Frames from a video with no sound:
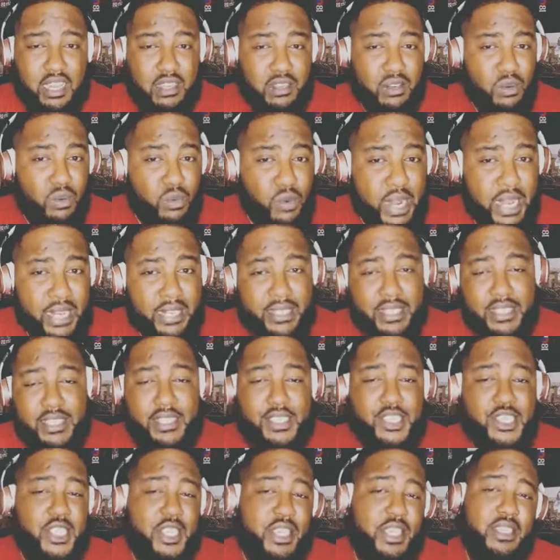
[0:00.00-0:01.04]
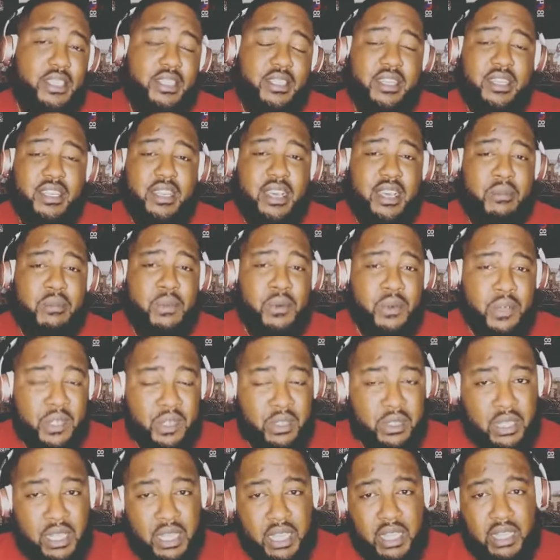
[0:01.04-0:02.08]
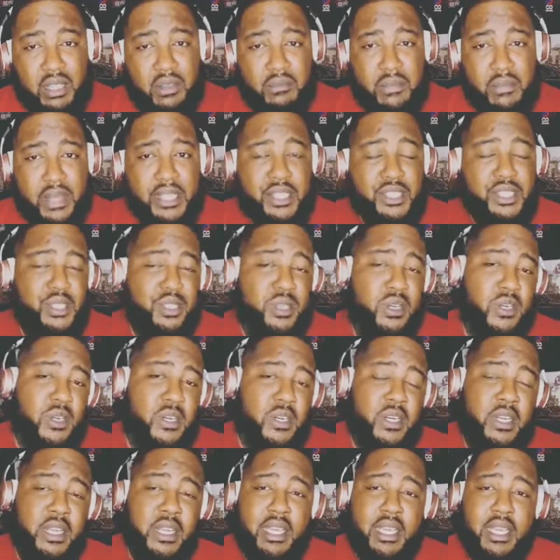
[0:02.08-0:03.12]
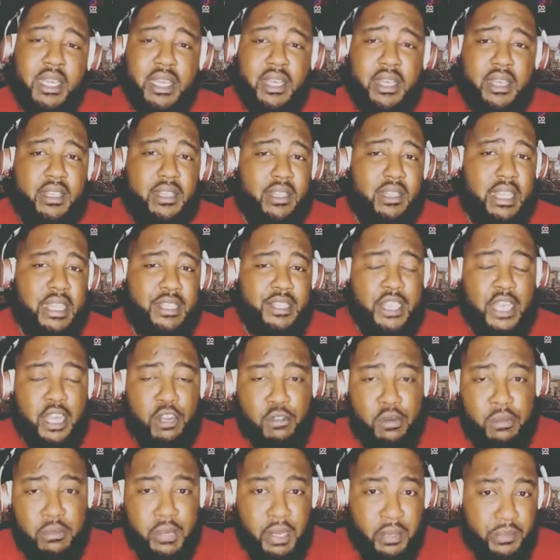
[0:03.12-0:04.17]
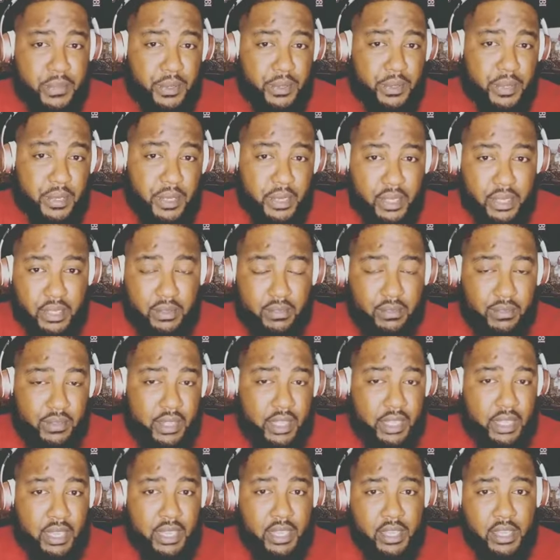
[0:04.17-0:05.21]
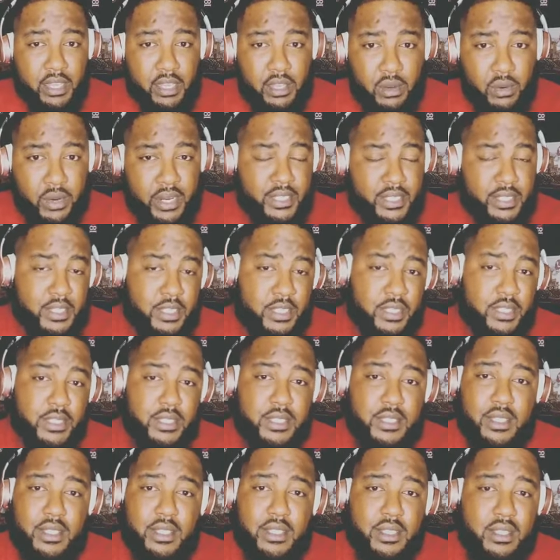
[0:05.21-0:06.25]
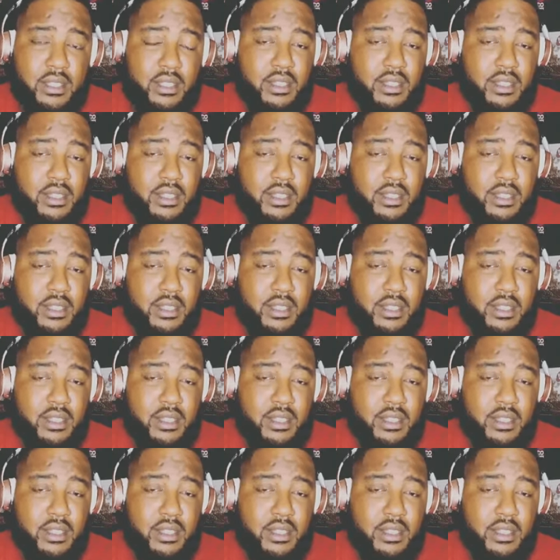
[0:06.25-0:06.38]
I'm gonna rock this shit. I'm gonna make sure that y'all remember it in good graces.